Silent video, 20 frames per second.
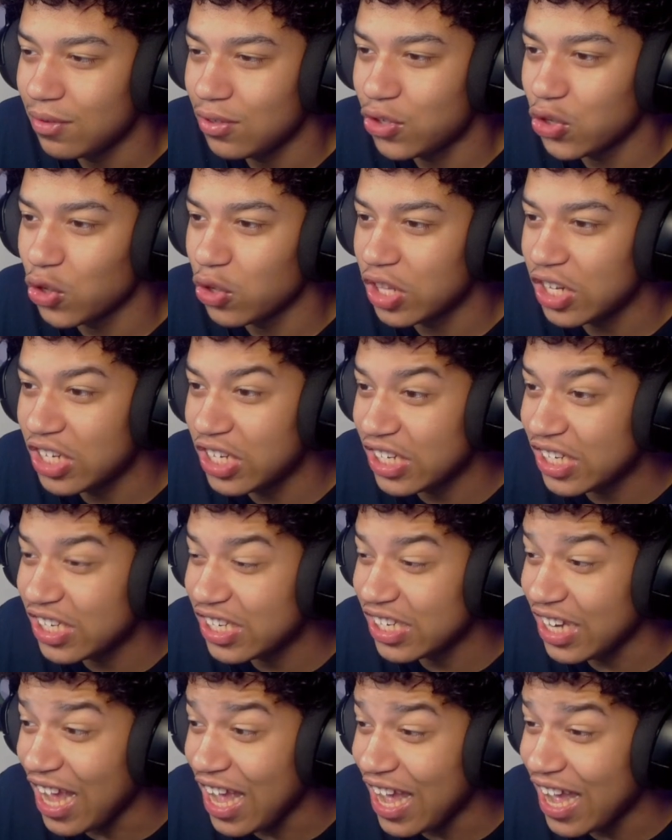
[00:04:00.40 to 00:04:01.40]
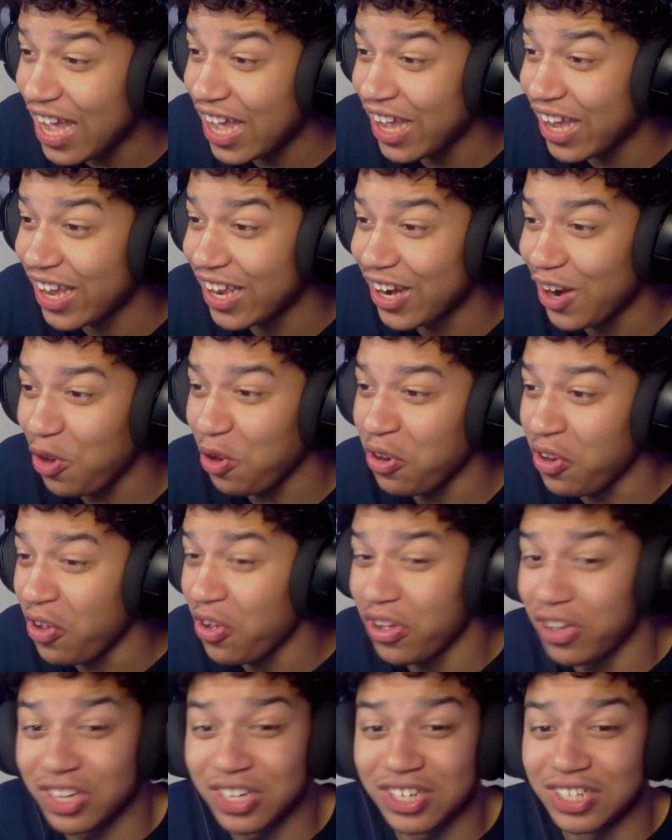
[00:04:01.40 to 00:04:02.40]
Dude, this is sad.
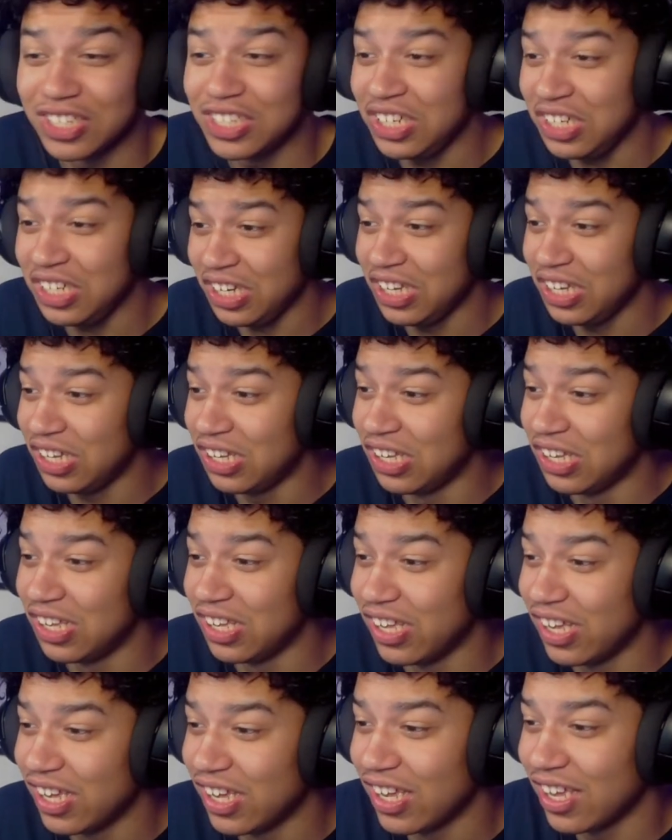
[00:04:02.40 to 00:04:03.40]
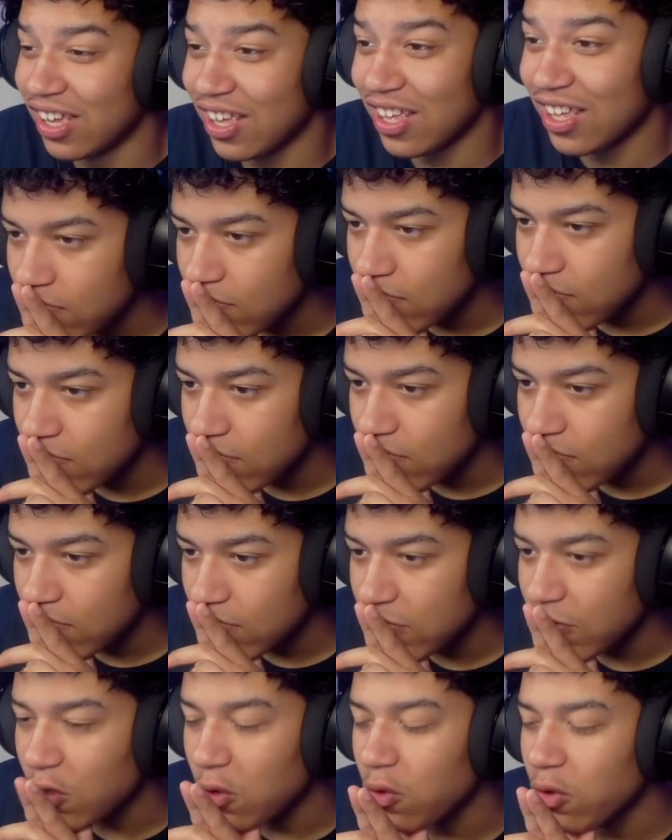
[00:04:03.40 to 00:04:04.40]
Hold on, chill.
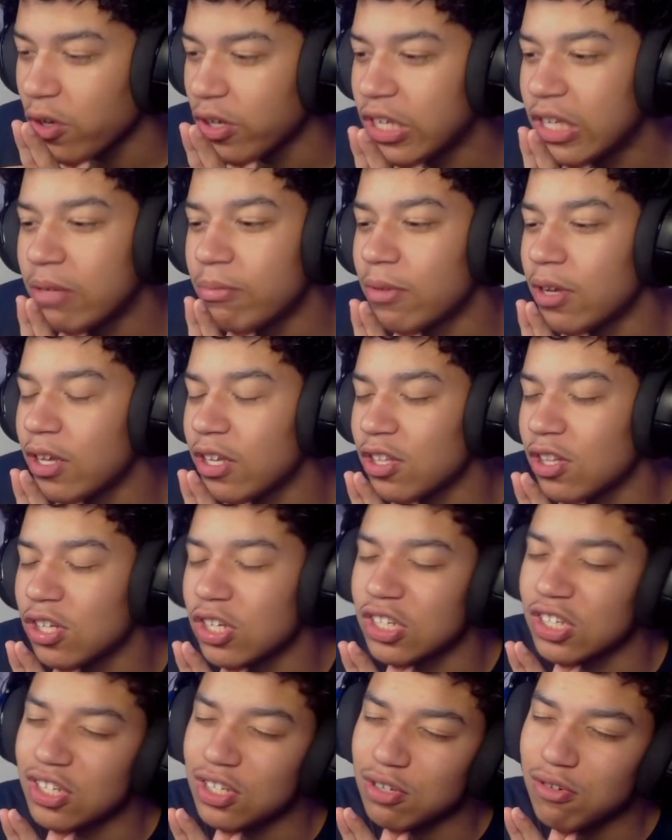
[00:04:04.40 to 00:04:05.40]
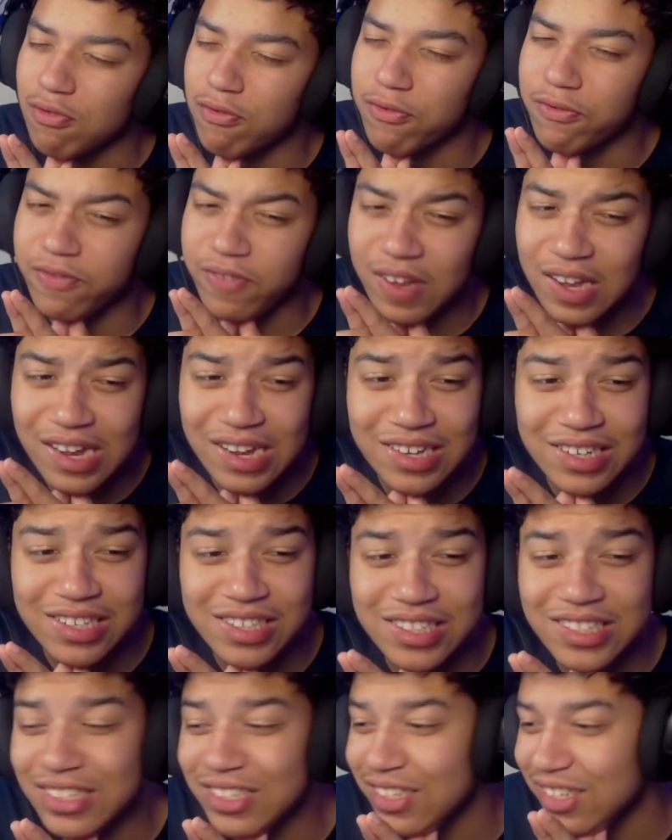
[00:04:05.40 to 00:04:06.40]
may looking so
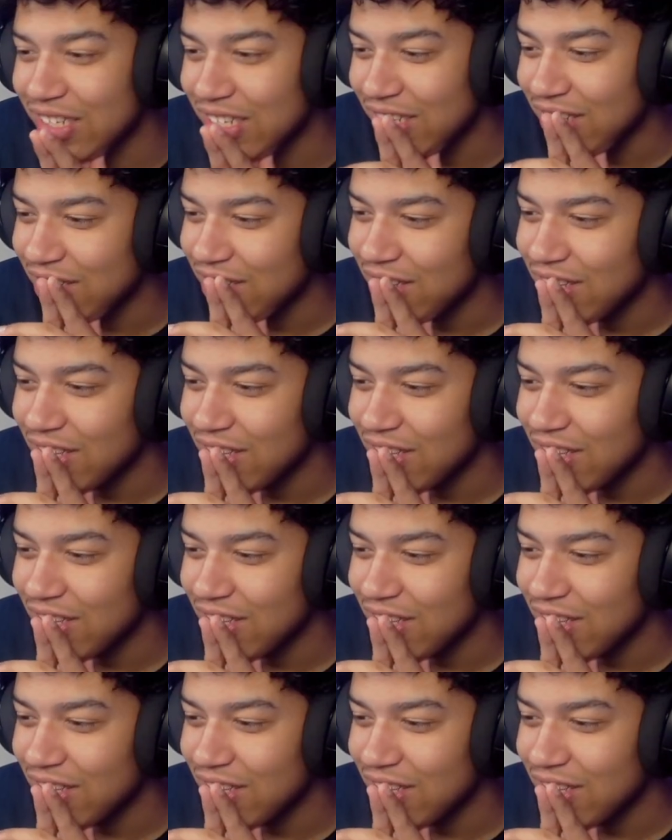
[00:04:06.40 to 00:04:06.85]
fine.